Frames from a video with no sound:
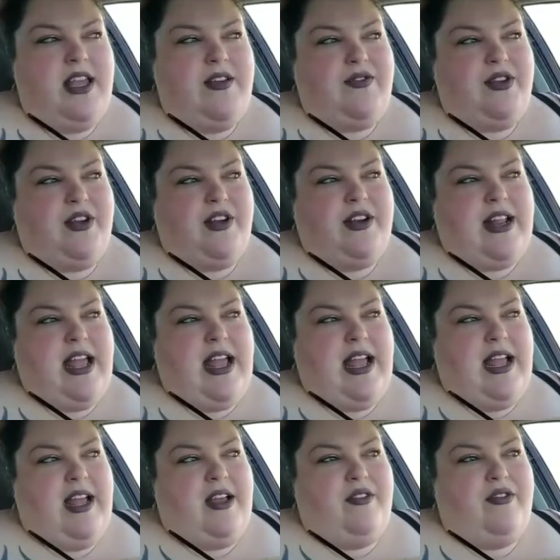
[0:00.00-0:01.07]
If you're going to
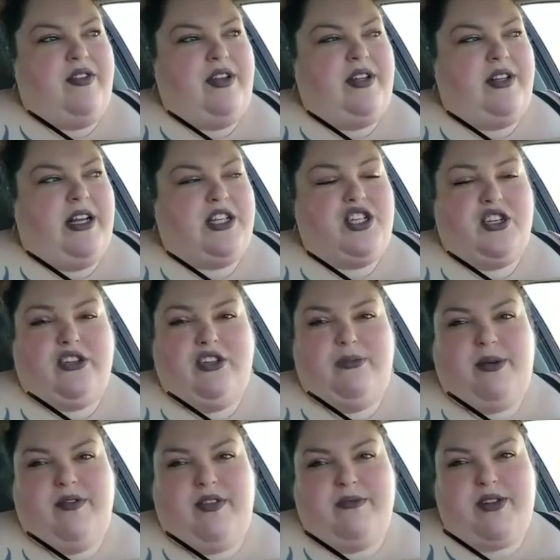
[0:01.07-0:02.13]
have a
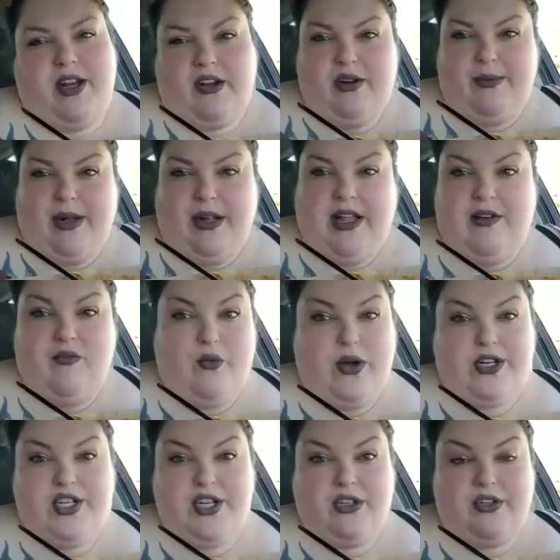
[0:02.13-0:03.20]
chalupa from Taco Bell, have
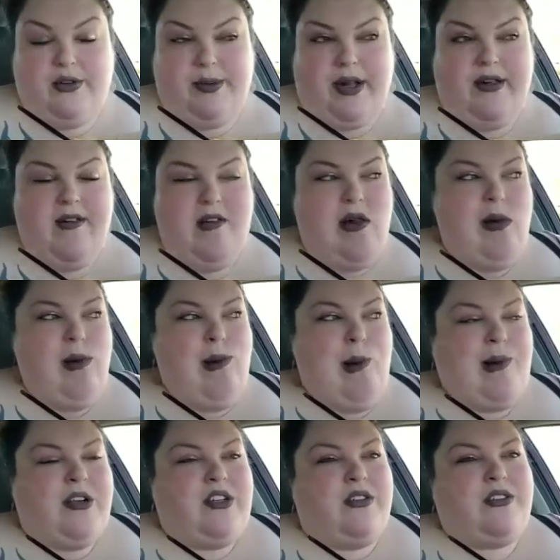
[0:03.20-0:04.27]
one chalupa.
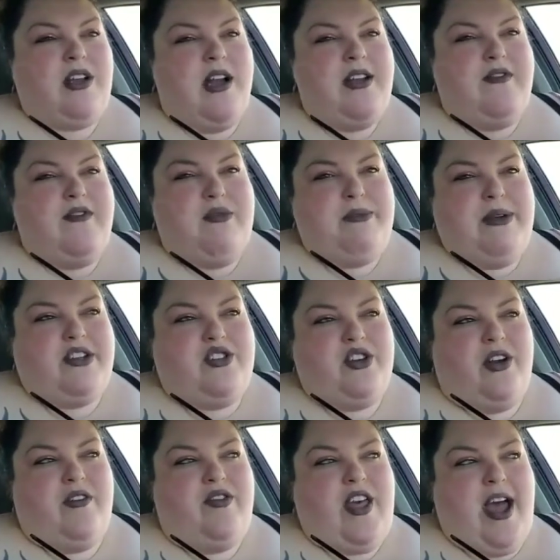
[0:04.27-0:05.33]
So it's kind of a
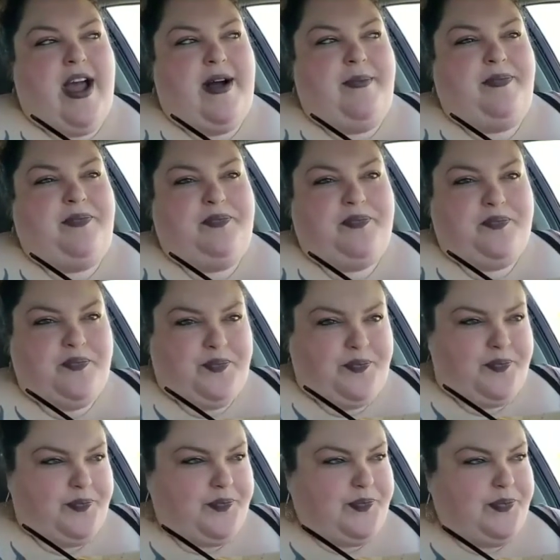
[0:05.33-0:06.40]
mixture of that.
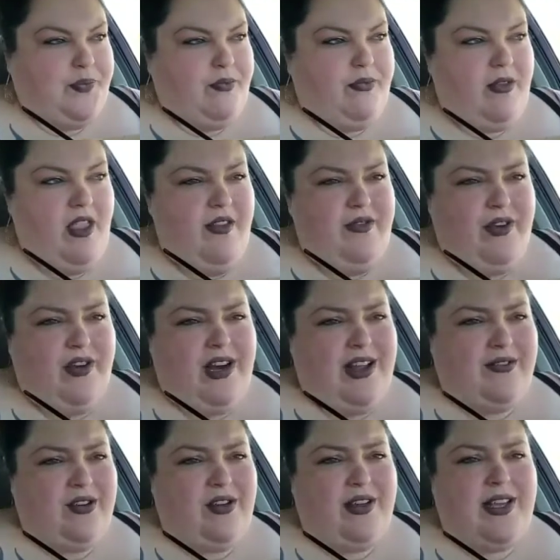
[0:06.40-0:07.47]
If you're
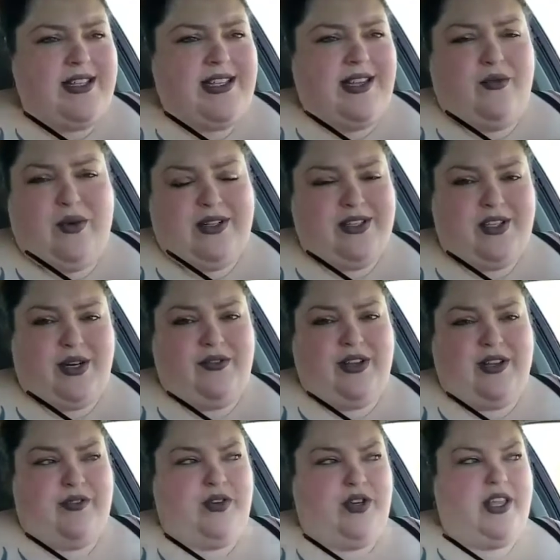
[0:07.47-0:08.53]
going to have cookies, have one
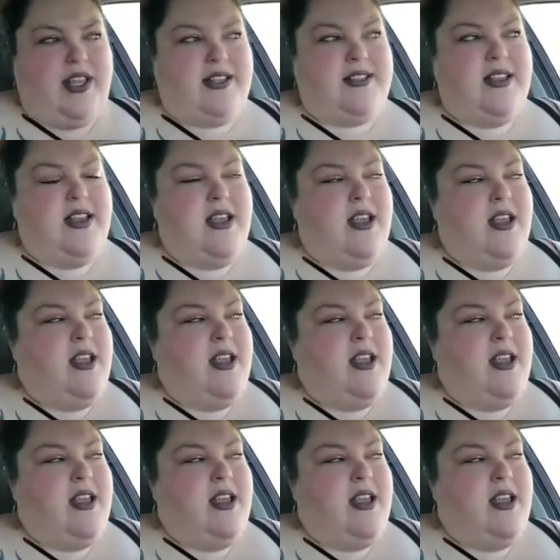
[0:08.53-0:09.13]
serving of cookies.